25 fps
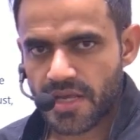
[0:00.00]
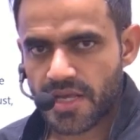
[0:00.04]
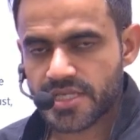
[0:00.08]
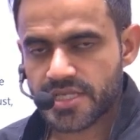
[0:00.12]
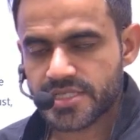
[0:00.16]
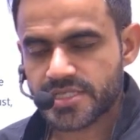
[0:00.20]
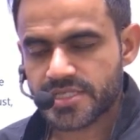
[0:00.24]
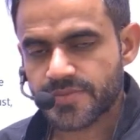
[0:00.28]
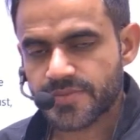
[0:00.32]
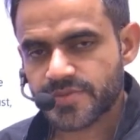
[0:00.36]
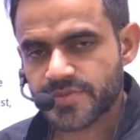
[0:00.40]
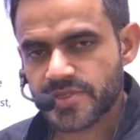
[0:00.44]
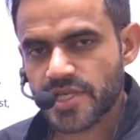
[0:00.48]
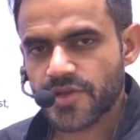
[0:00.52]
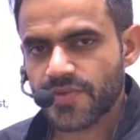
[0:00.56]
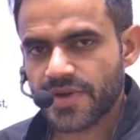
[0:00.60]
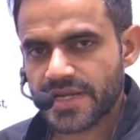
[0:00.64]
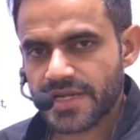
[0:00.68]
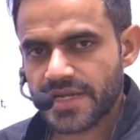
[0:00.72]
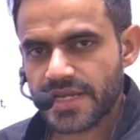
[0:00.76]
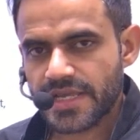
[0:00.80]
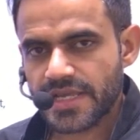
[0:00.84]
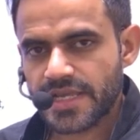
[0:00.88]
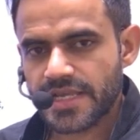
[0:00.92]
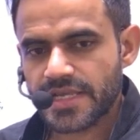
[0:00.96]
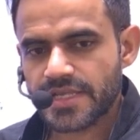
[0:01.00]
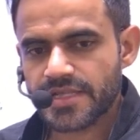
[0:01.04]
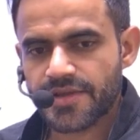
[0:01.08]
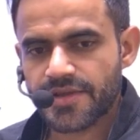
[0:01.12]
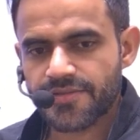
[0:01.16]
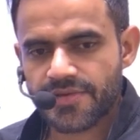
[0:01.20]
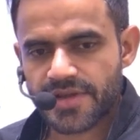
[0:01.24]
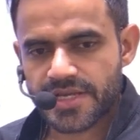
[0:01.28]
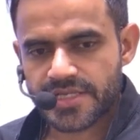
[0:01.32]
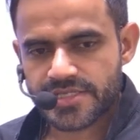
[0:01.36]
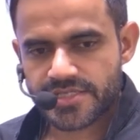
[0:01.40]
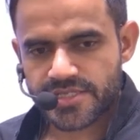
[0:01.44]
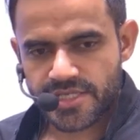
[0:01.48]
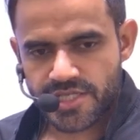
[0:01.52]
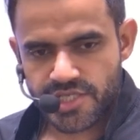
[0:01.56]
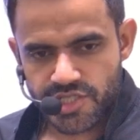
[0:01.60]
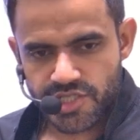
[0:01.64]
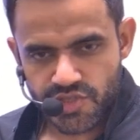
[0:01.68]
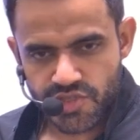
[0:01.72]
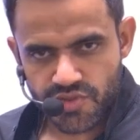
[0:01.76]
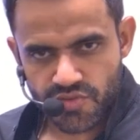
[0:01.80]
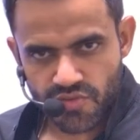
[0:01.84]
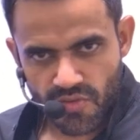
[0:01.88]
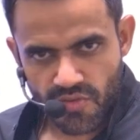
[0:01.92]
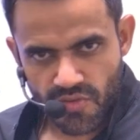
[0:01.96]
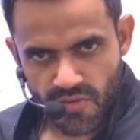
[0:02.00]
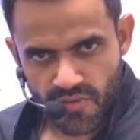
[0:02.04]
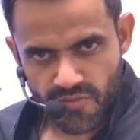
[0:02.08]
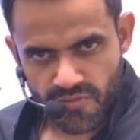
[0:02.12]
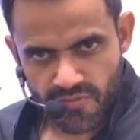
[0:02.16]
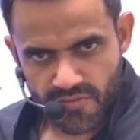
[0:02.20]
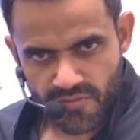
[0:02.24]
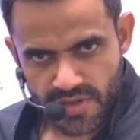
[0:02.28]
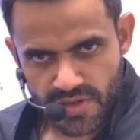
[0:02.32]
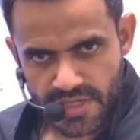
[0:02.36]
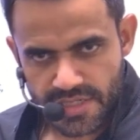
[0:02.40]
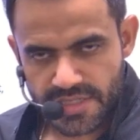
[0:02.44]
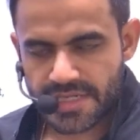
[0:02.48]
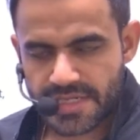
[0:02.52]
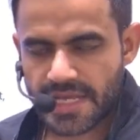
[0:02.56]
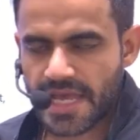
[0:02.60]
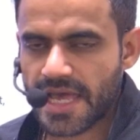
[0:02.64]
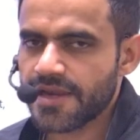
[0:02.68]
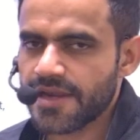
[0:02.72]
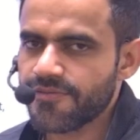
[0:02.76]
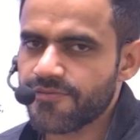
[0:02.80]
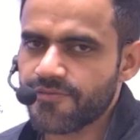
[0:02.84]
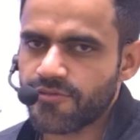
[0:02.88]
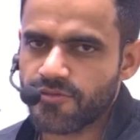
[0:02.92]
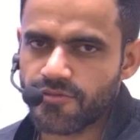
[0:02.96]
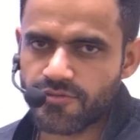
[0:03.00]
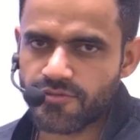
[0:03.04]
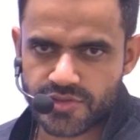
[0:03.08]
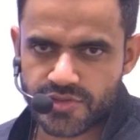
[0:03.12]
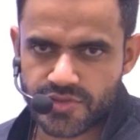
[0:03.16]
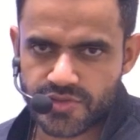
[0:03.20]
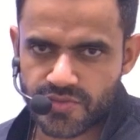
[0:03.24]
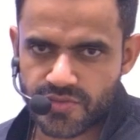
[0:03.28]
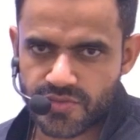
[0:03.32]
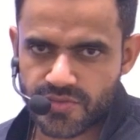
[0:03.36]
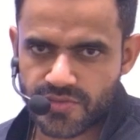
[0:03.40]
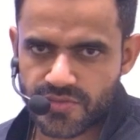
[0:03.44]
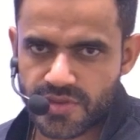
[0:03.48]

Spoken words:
Subsequently, there was issue of a tariff also.